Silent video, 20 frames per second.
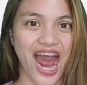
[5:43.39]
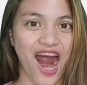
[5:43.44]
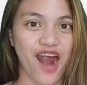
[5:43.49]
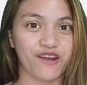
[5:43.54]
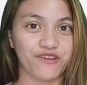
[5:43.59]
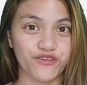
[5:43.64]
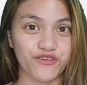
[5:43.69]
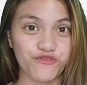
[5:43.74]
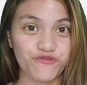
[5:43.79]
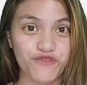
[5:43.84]

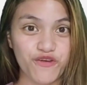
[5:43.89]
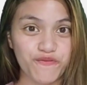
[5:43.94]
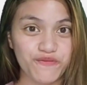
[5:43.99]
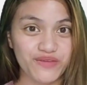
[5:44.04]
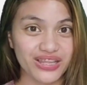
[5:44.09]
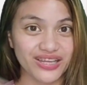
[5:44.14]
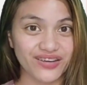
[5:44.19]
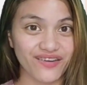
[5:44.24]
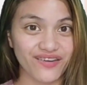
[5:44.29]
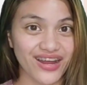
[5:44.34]
Are you
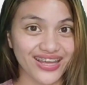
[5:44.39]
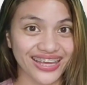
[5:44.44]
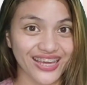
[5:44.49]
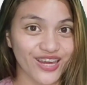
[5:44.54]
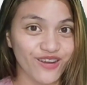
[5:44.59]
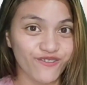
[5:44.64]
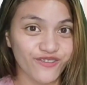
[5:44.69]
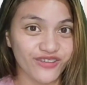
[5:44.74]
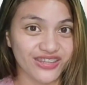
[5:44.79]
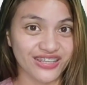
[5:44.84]
familiar
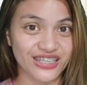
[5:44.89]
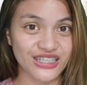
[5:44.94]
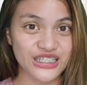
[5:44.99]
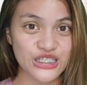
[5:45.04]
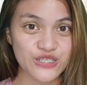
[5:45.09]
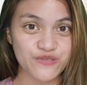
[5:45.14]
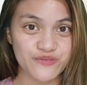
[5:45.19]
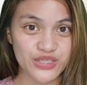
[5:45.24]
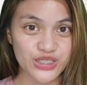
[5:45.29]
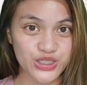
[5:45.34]
again with
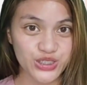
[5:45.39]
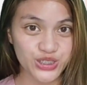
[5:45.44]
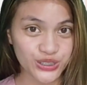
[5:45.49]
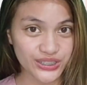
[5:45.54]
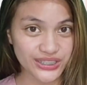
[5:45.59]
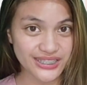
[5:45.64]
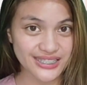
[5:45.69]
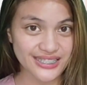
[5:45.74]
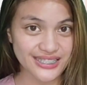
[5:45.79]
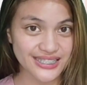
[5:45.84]
these
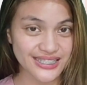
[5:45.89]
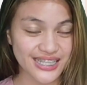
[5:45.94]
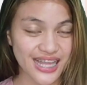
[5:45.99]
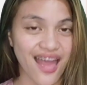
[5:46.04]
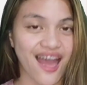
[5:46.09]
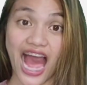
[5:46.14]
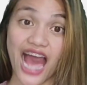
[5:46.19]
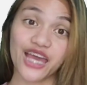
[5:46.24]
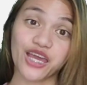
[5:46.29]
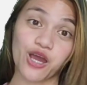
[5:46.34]
pictures?
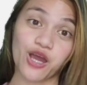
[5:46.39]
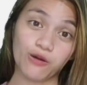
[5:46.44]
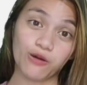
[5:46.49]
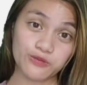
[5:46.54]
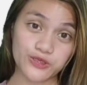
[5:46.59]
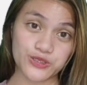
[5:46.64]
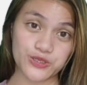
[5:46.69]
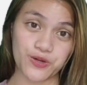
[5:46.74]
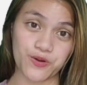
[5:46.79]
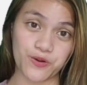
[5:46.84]
I hope
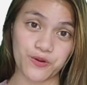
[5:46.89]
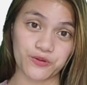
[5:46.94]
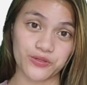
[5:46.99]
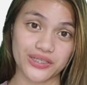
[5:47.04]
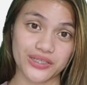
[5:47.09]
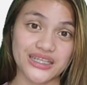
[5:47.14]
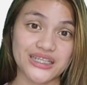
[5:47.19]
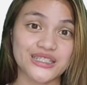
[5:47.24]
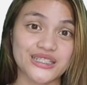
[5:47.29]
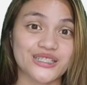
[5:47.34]
so.
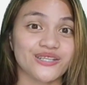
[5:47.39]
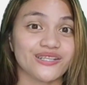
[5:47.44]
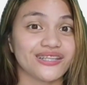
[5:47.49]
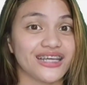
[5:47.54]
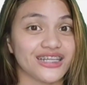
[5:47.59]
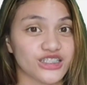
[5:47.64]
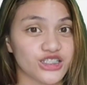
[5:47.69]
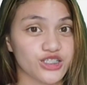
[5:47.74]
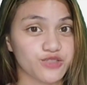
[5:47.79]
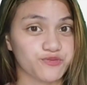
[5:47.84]
So
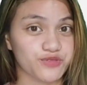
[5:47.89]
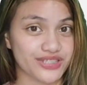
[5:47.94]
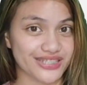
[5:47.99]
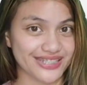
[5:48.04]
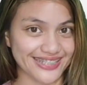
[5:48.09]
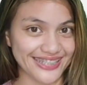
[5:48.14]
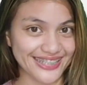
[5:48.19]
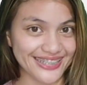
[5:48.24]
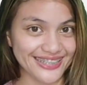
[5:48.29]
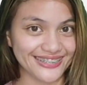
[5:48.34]
let's
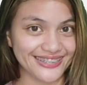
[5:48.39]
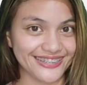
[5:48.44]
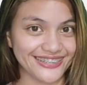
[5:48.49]
proceed.